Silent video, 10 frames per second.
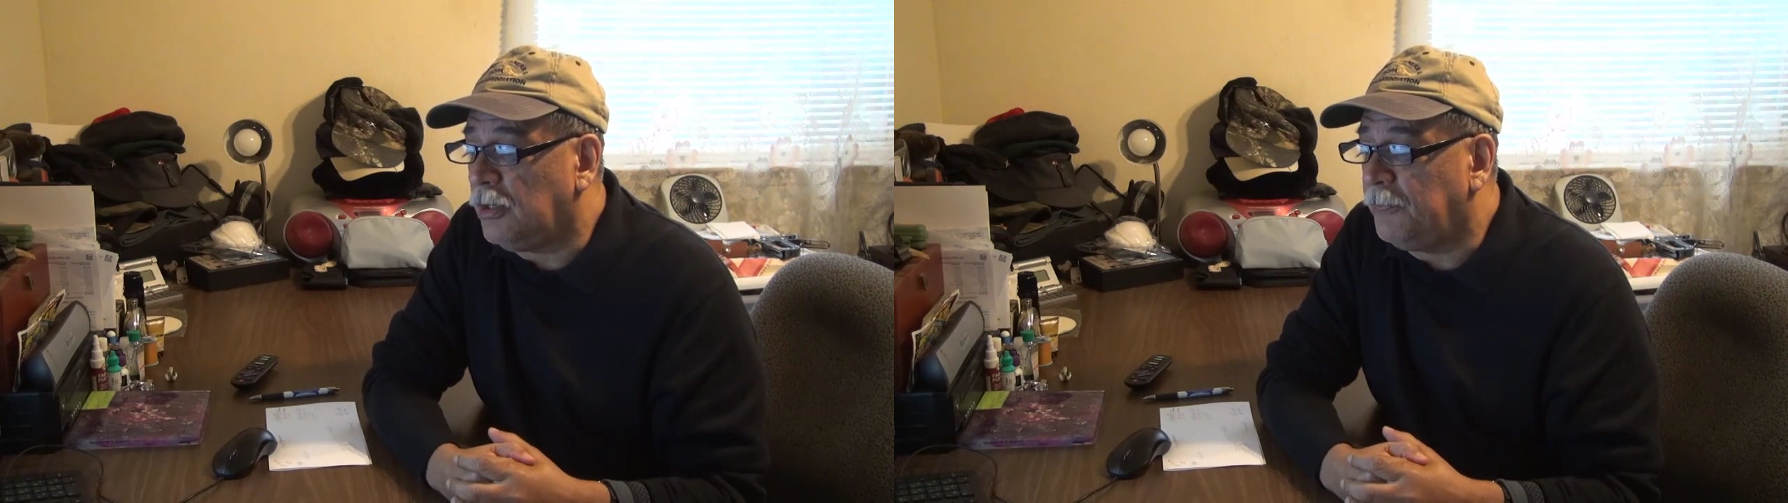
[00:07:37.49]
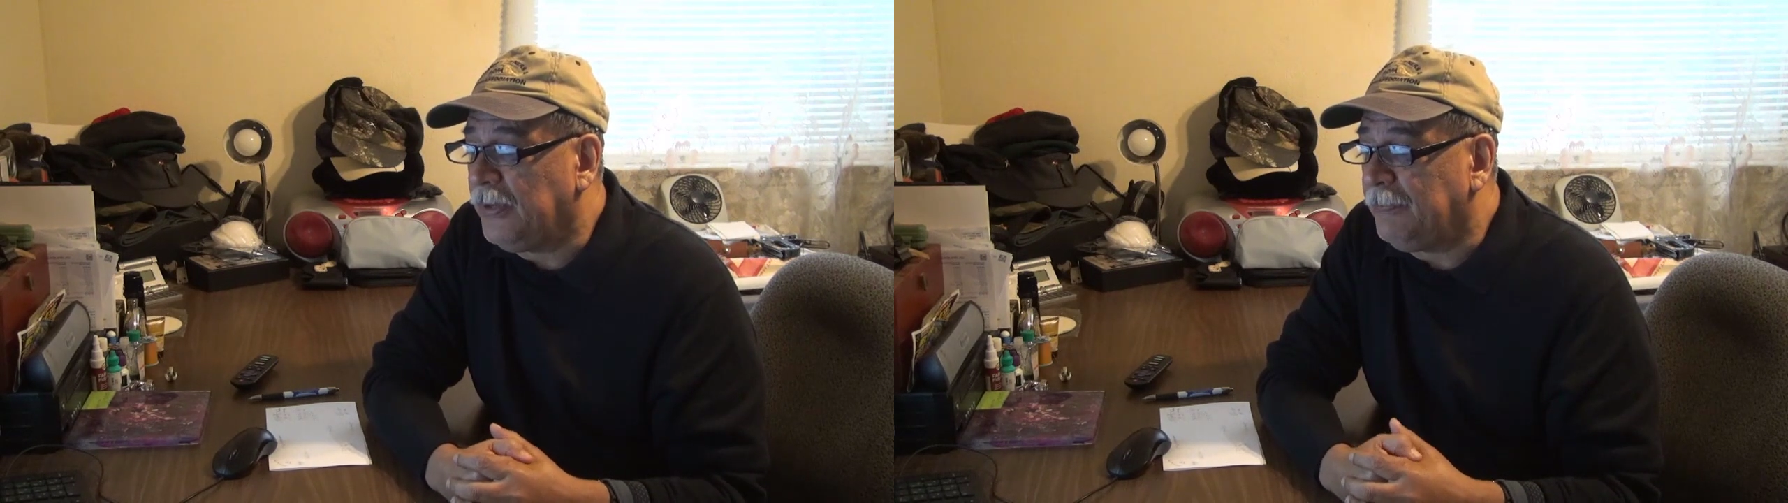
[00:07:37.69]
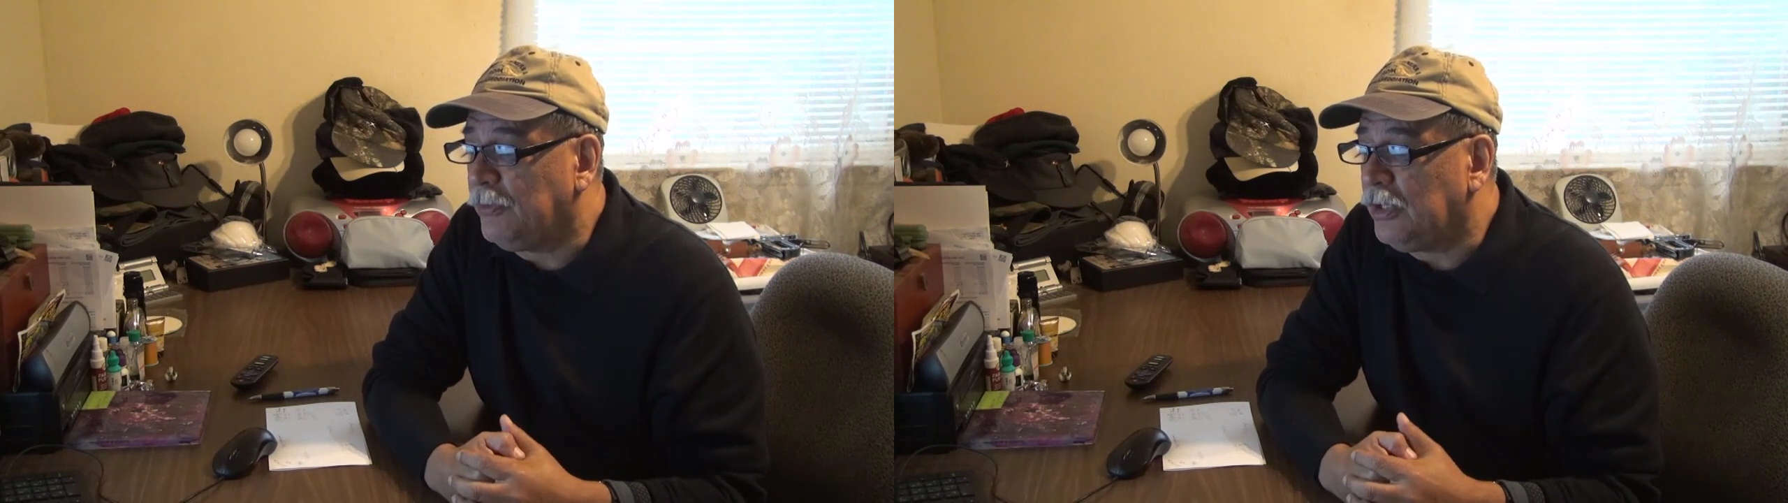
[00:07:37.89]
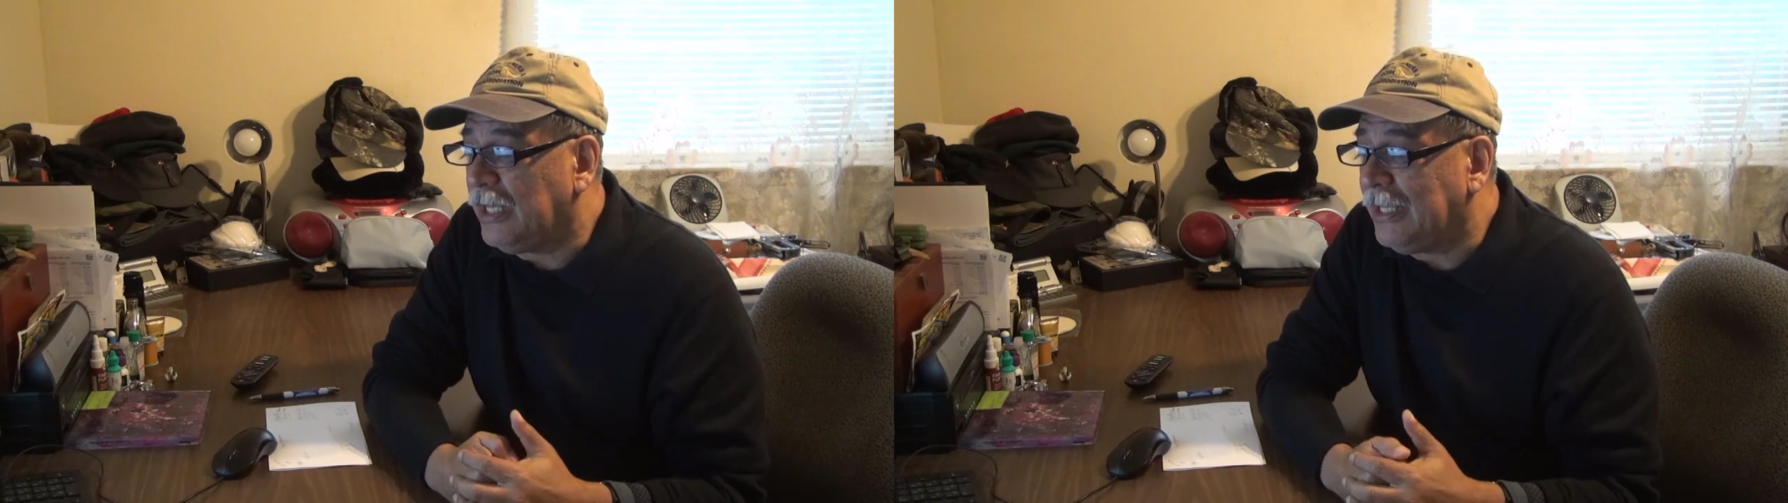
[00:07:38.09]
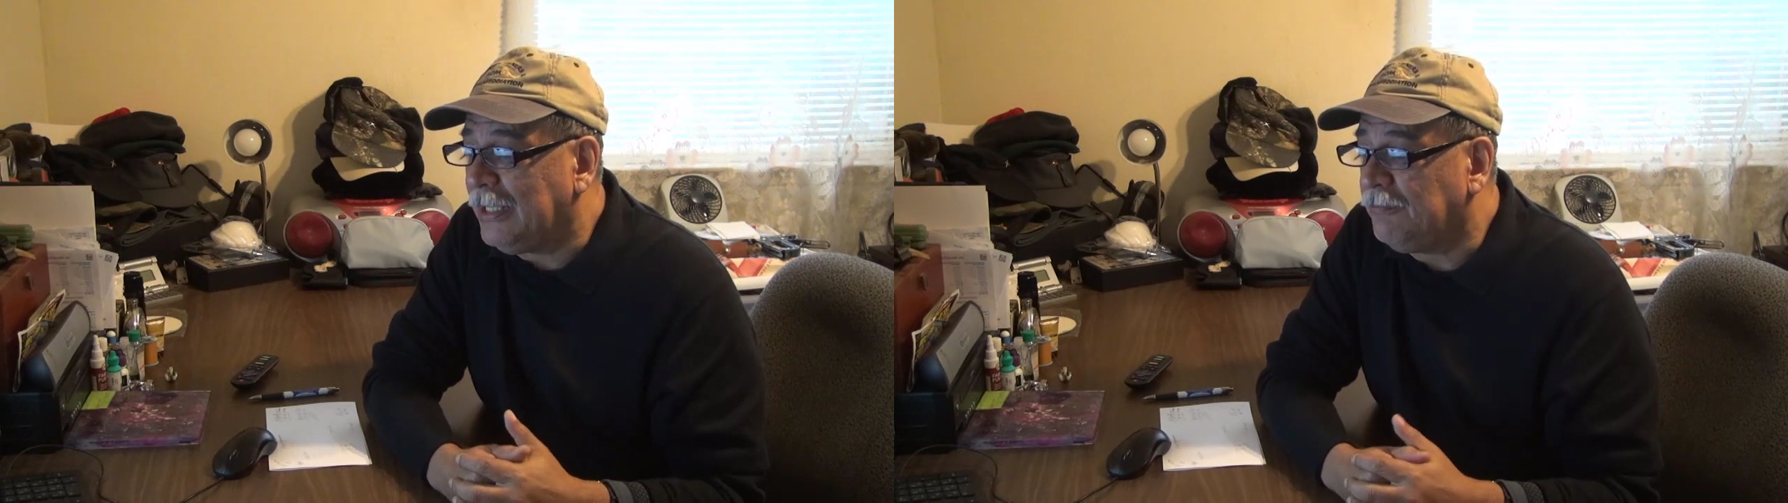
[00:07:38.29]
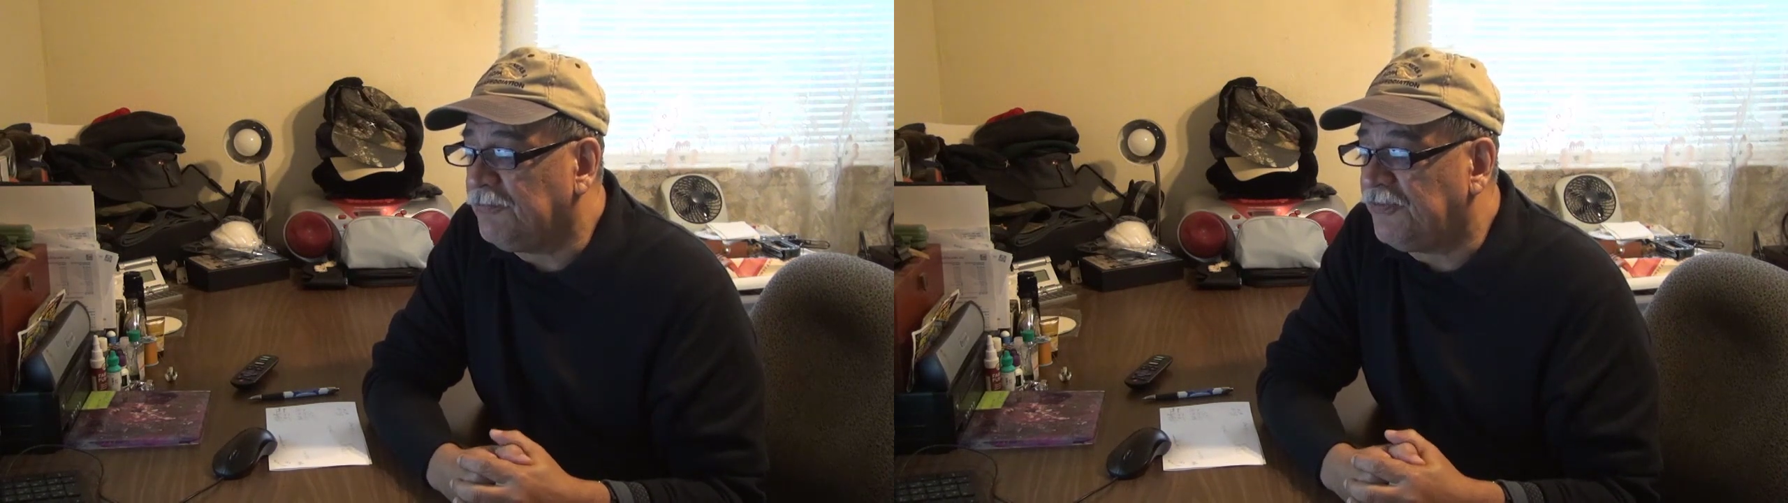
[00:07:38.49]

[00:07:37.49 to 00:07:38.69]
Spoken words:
people in